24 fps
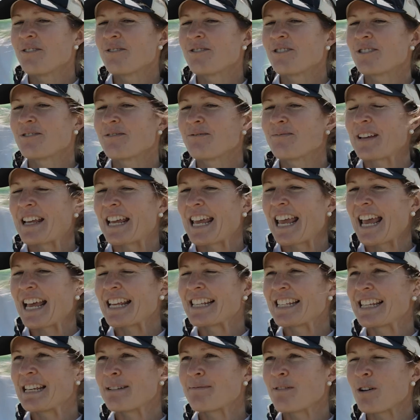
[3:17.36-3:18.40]
would be
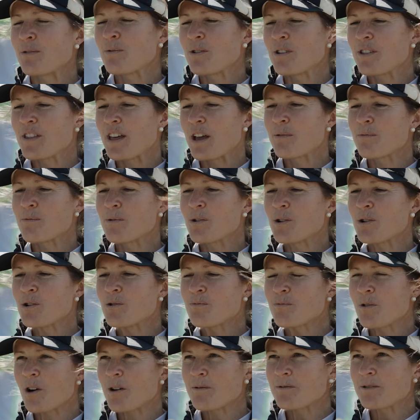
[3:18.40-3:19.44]
guessing, but with their
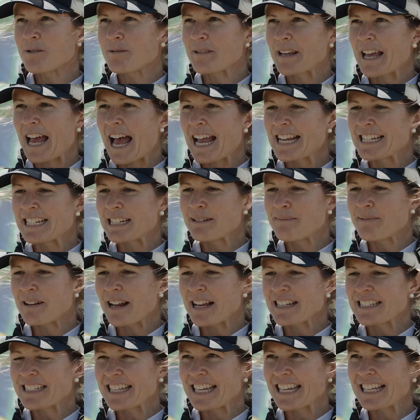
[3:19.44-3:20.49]
wool, probably 80
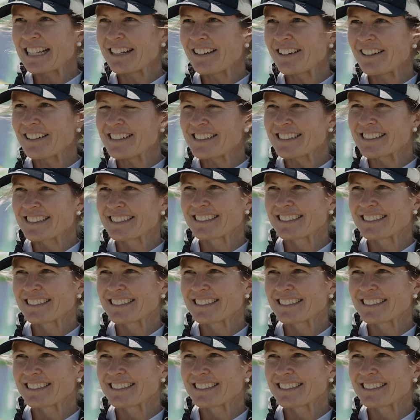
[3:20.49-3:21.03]
plus kilos.